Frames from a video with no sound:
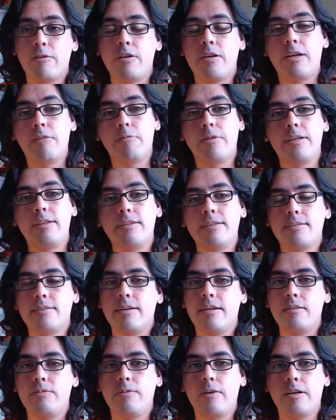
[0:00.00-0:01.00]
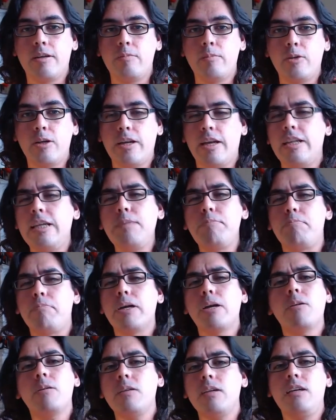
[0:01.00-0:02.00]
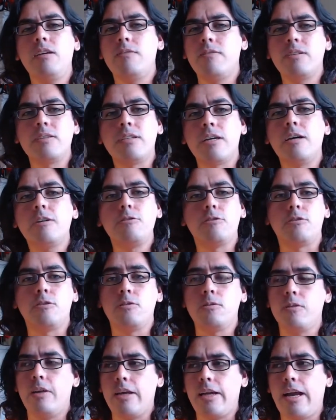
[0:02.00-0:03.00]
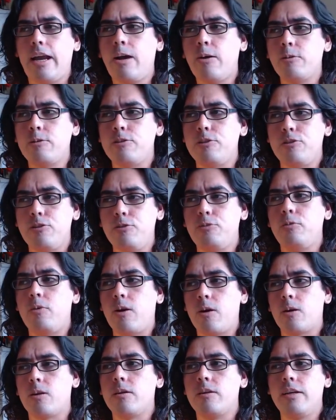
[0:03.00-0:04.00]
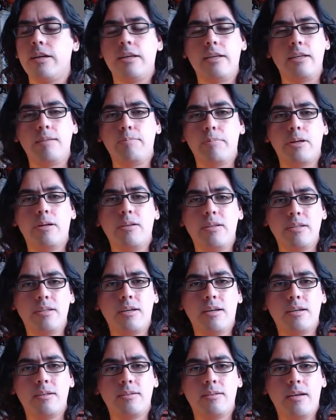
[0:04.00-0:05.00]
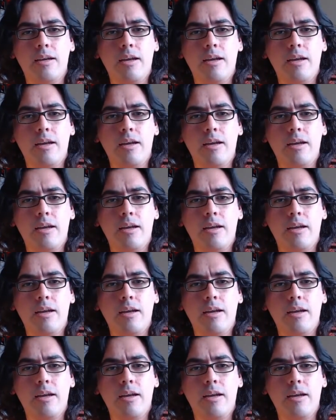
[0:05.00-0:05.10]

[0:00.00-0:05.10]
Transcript: And I read this guy's fucking book, and he barely even tells you like how to do art. He barely does.